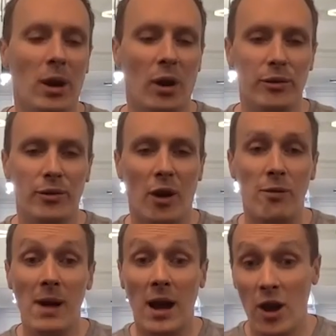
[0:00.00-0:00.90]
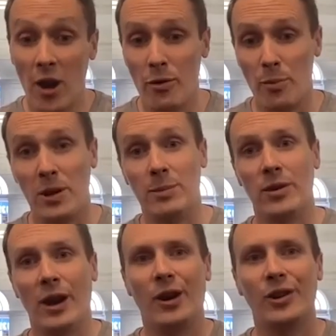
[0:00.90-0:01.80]
But I've I've met a number of people
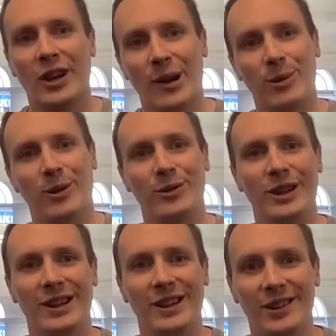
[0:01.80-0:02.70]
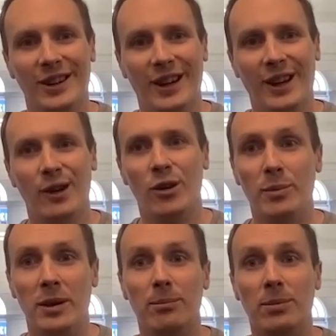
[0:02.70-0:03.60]
in the last couple of years who
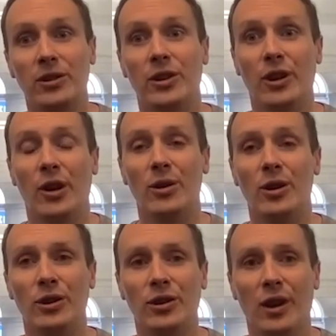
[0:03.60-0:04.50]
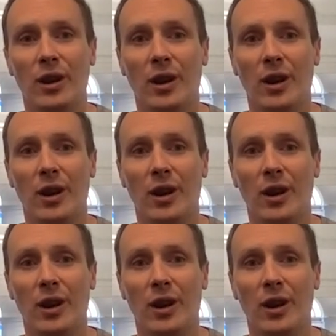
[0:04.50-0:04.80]
have been business owners